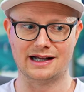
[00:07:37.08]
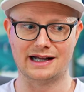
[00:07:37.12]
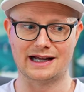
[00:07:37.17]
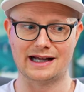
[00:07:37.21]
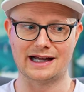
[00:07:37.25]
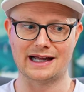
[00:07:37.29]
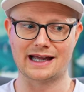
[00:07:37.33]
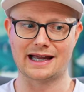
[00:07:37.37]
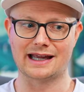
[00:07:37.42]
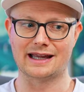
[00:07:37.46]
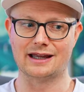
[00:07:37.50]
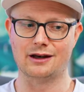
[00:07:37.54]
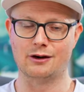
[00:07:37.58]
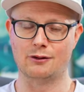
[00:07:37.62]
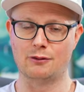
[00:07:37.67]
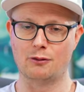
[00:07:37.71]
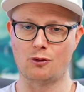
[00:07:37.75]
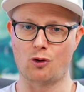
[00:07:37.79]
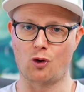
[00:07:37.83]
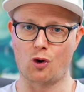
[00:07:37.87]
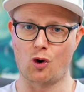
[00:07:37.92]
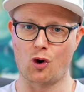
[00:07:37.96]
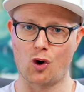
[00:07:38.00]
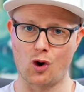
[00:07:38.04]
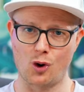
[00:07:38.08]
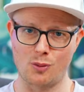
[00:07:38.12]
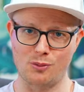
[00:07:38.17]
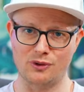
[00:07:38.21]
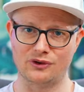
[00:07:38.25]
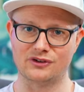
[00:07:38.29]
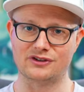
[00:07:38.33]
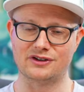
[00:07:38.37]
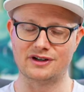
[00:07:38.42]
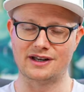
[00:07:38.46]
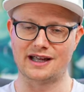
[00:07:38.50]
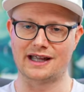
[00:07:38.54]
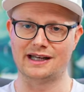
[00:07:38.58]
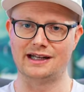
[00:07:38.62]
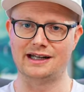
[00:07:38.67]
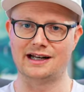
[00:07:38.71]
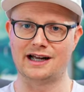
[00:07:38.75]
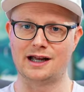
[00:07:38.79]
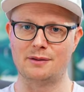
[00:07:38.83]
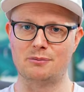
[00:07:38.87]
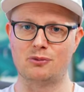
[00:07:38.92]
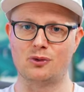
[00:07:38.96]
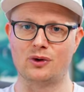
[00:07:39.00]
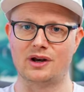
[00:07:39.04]
I can almost
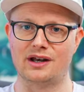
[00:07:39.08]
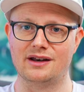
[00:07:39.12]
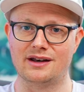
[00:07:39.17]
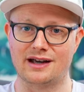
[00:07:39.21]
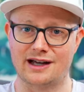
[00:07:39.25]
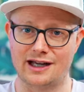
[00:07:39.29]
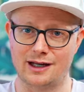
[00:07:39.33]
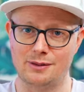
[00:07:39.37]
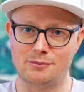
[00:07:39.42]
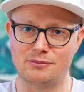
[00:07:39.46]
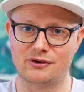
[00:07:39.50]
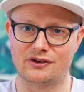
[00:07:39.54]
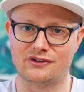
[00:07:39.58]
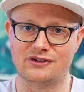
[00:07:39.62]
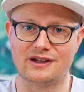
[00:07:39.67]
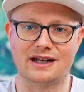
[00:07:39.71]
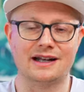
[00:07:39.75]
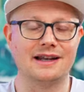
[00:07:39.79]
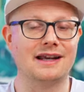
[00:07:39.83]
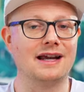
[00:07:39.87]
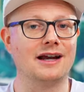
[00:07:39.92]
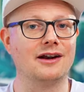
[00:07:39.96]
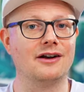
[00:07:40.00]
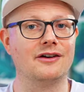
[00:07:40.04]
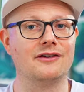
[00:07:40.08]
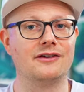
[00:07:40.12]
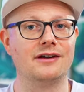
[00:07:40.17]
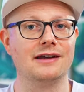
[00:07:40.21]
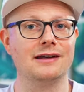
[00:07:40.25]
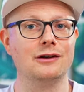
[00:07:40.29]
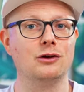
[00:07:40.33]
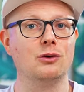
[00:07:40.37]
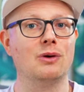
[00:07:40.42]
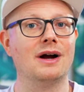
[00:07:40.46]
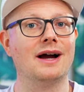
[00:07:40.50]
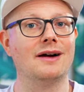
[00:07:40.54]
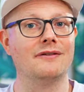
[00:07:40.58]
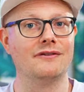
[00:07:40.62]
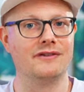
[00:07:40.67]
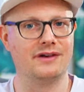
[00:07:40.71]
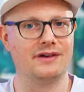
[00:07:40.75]
99.9% guarantee you have